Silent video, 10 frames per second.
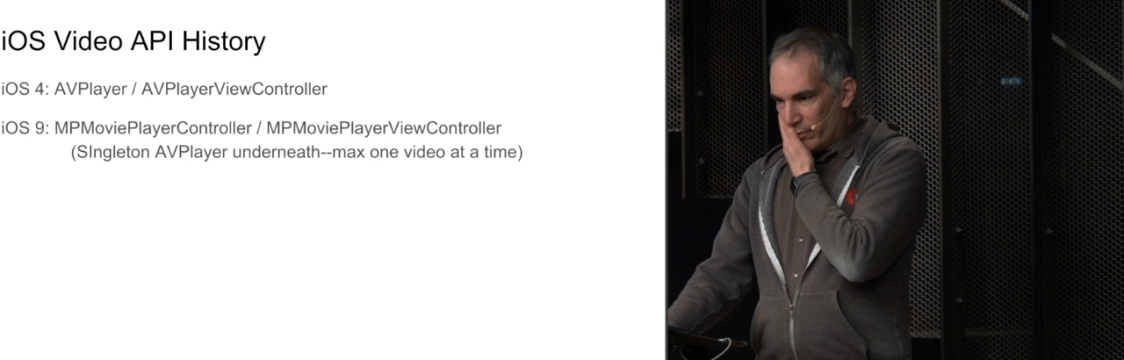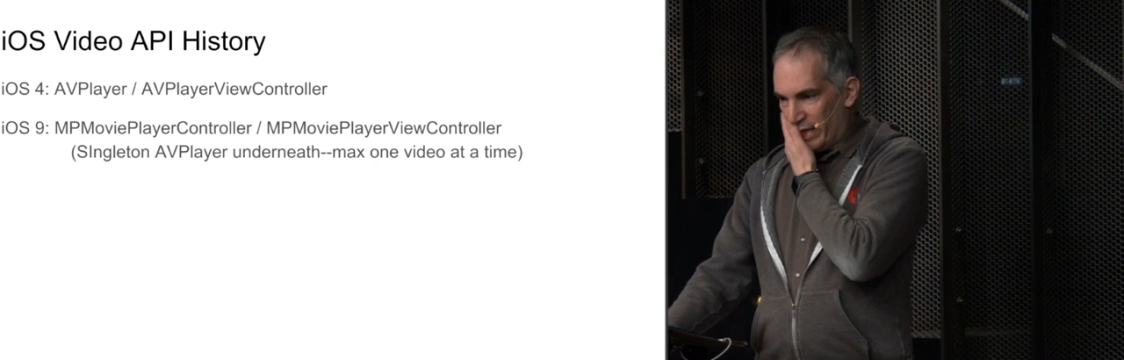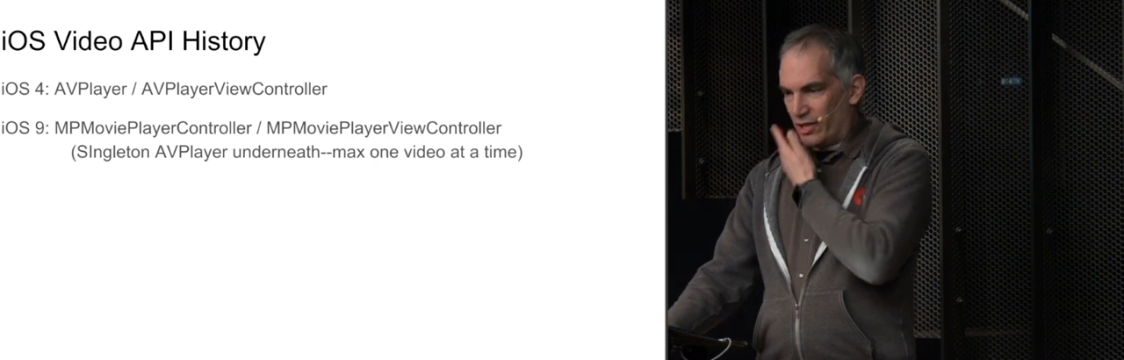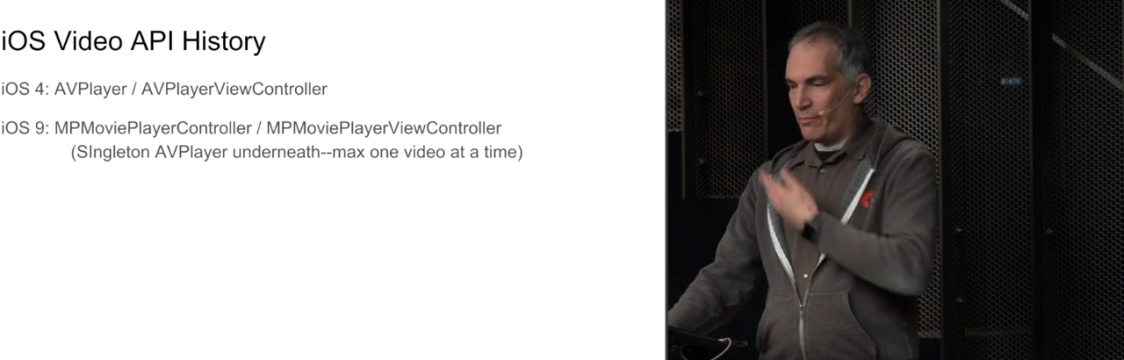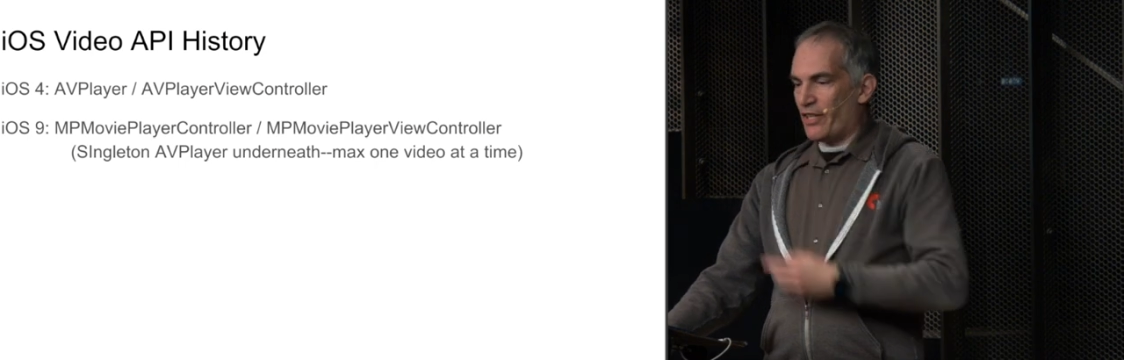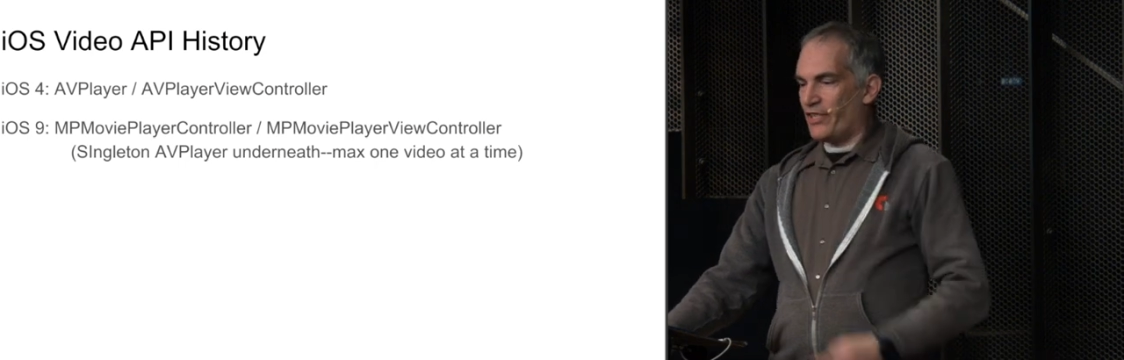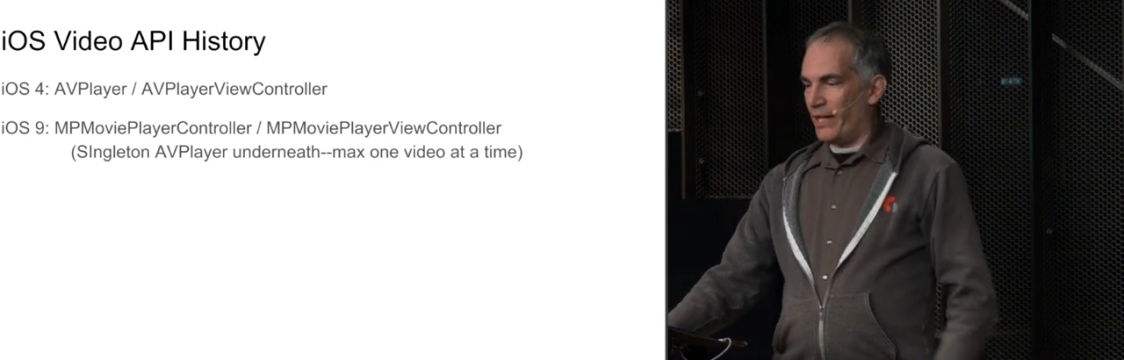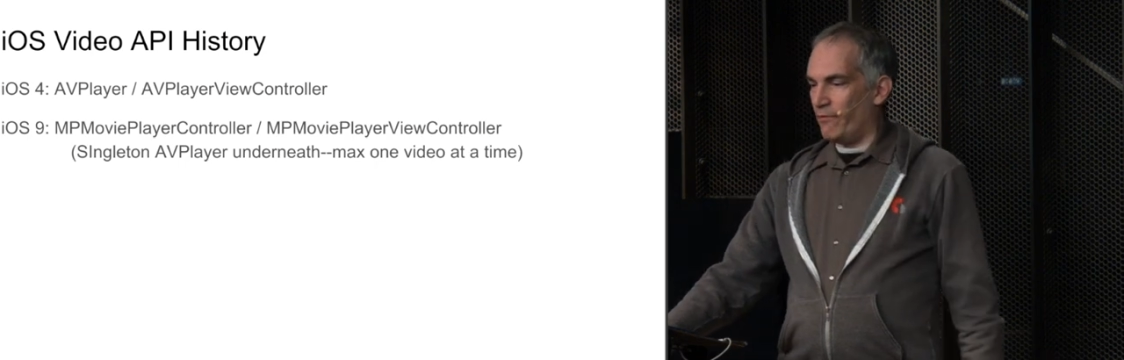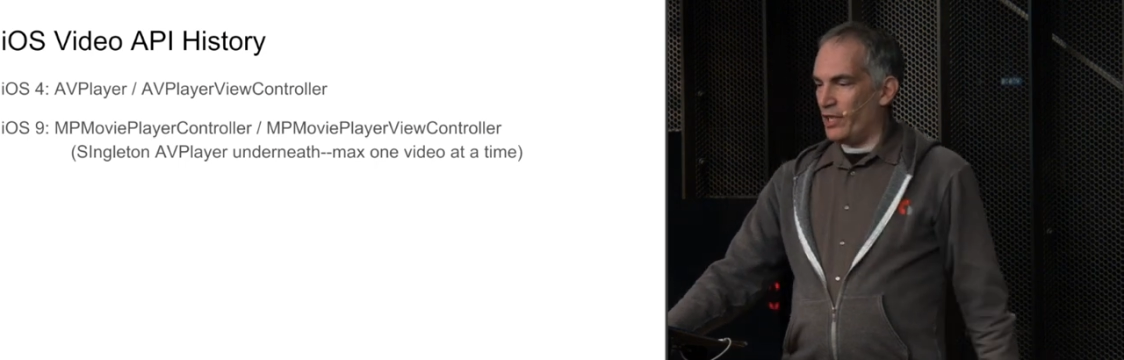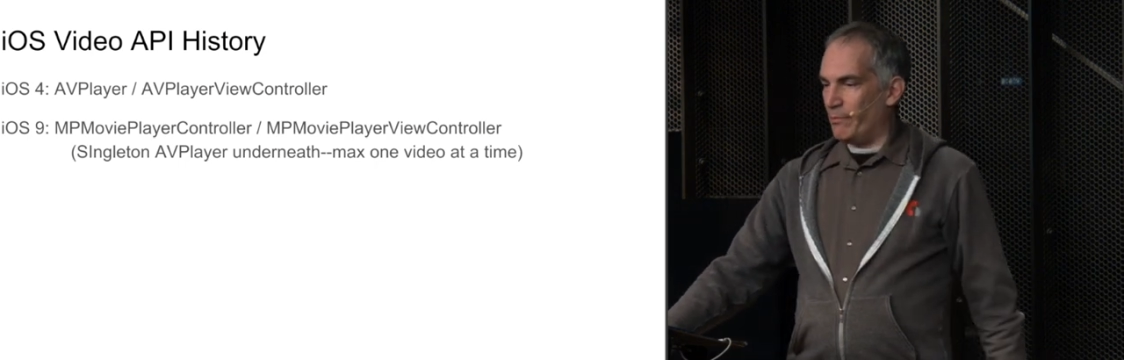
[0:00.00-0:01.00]
Here's my
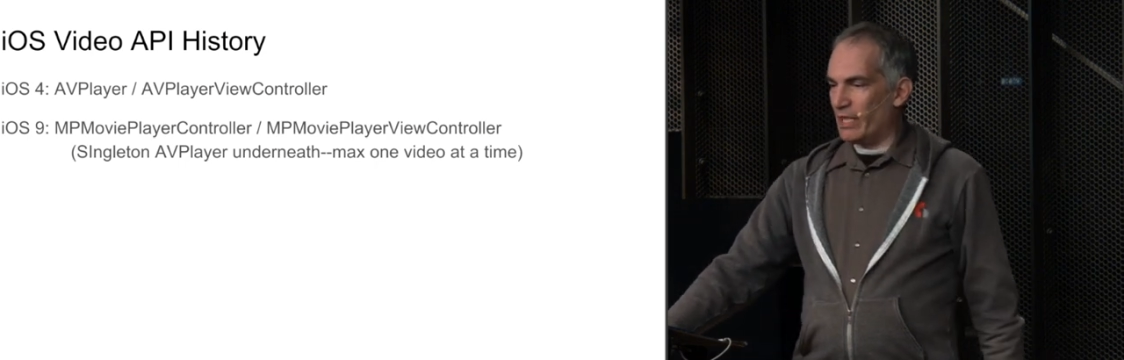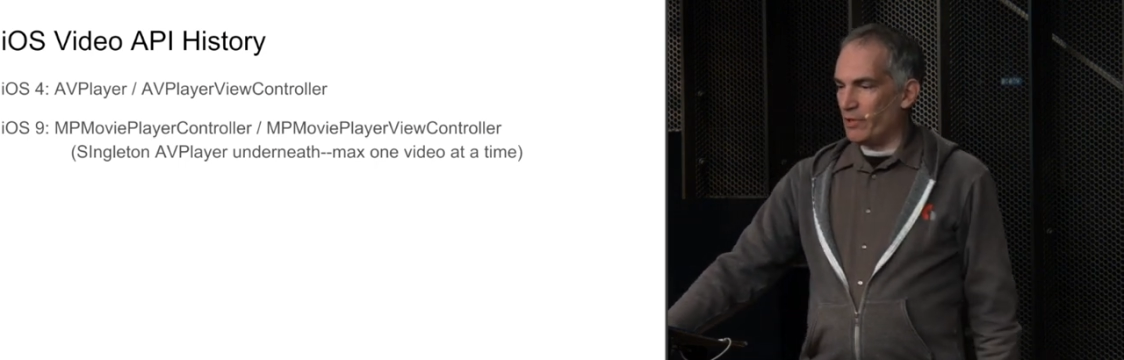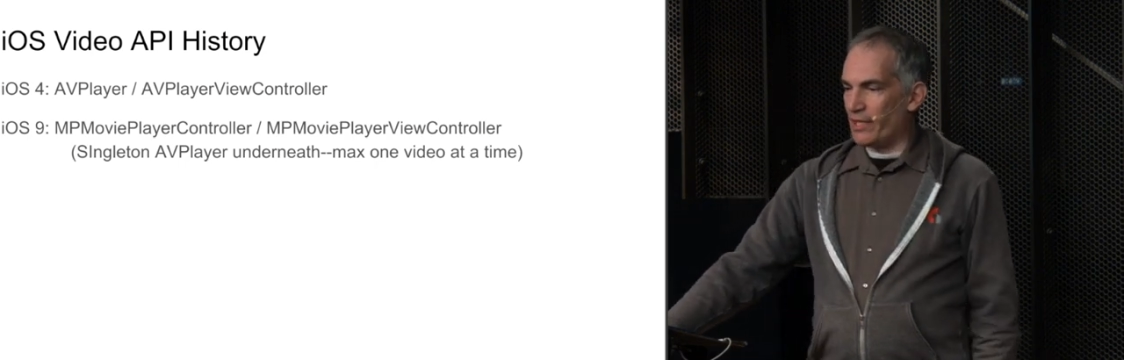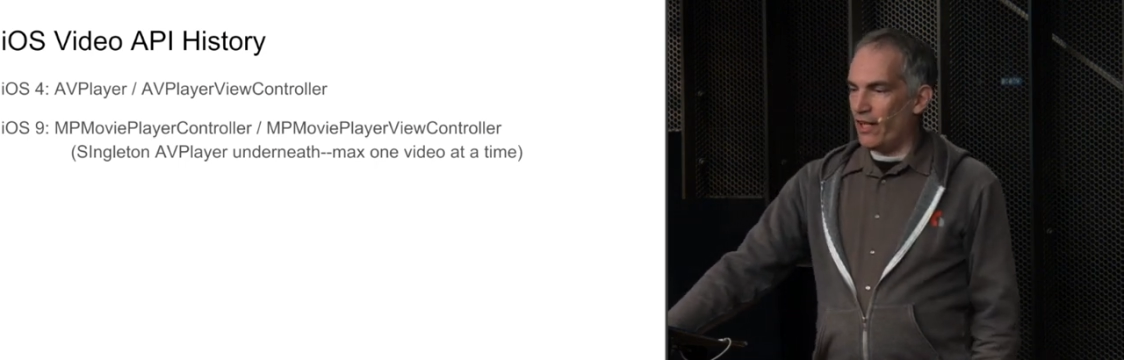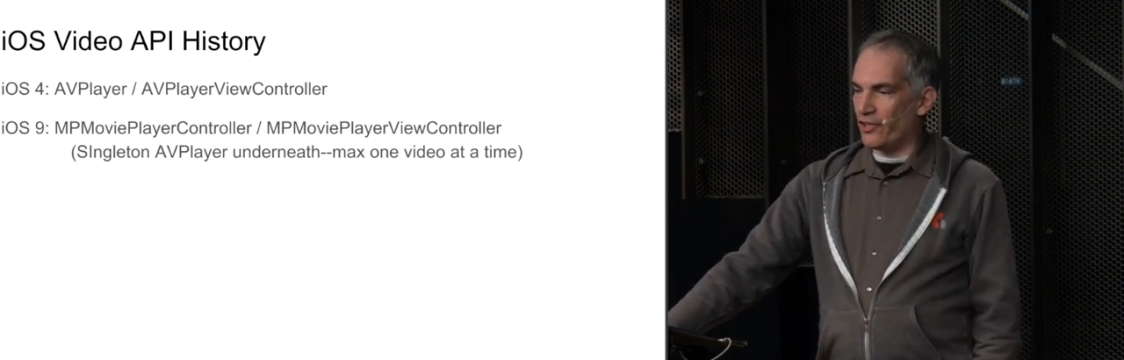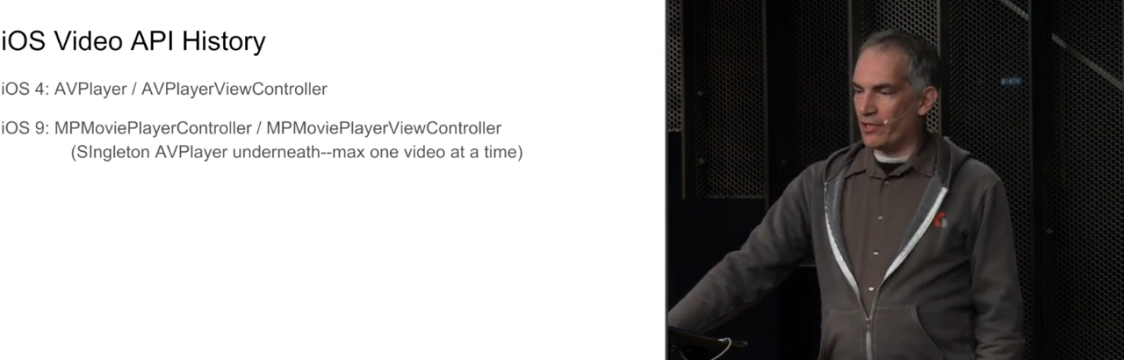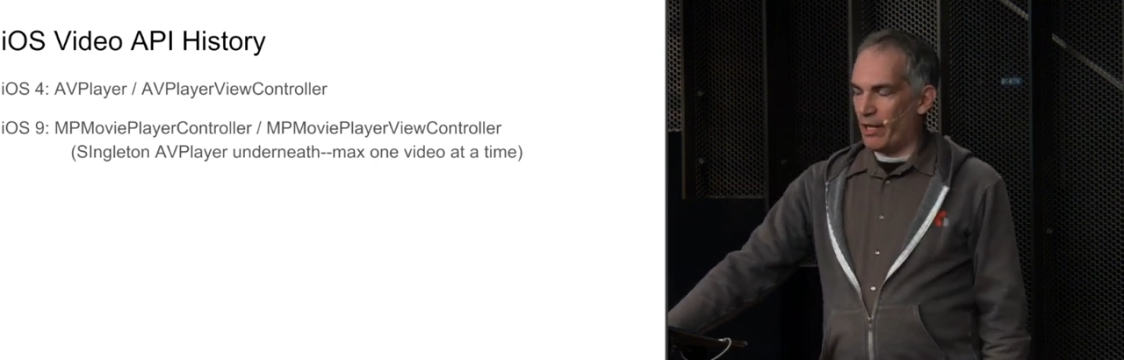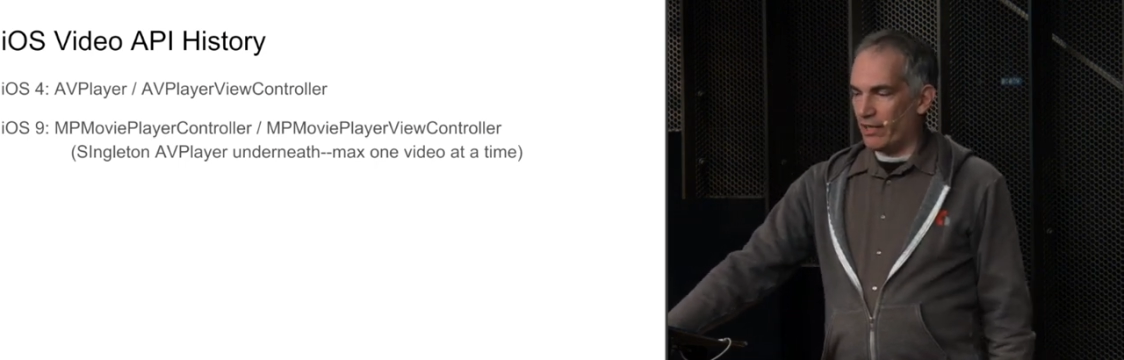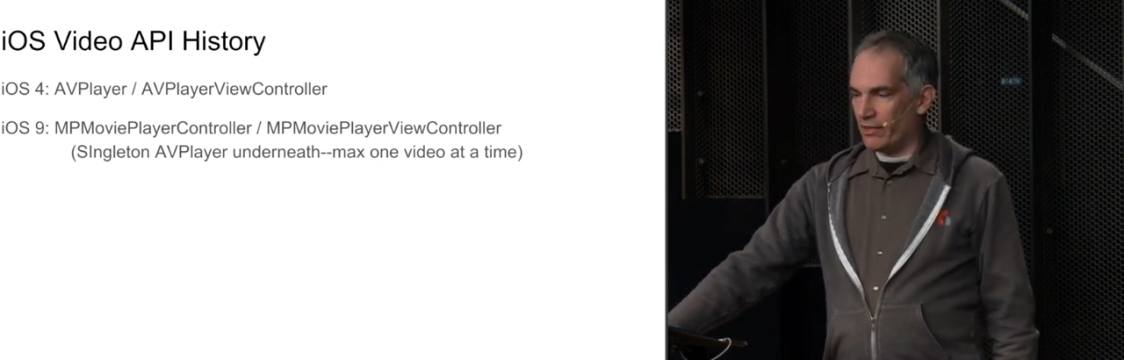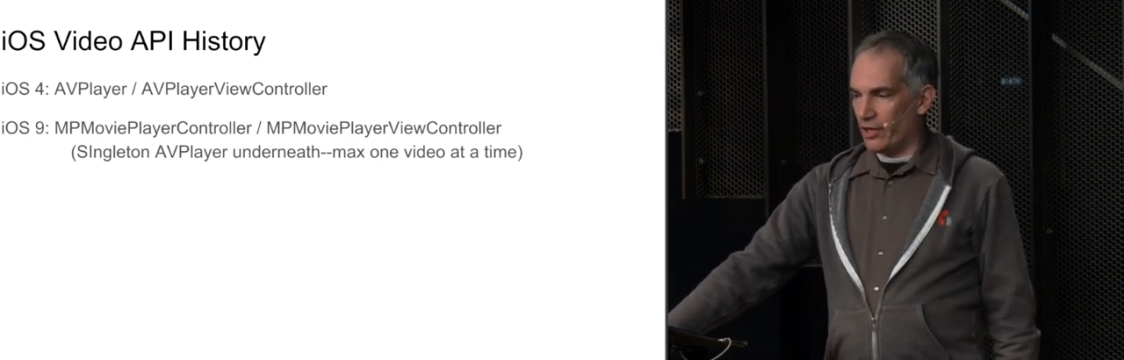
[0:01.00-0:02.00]
shamefully minimal knowledge
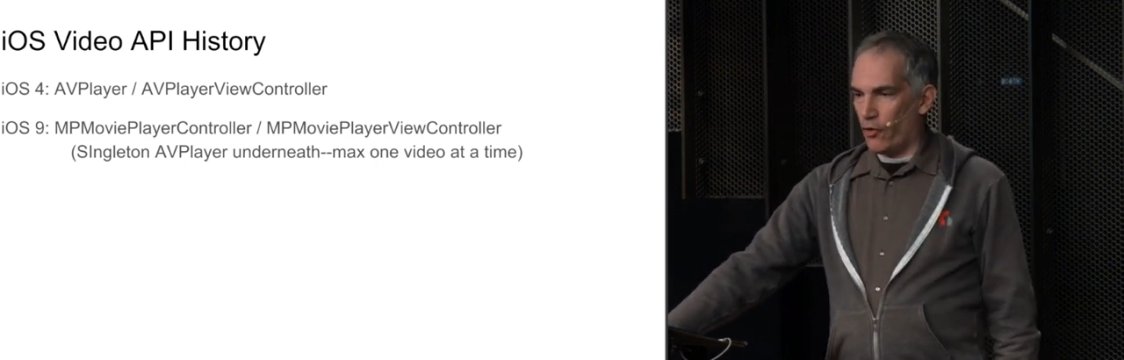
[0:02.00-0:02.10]
about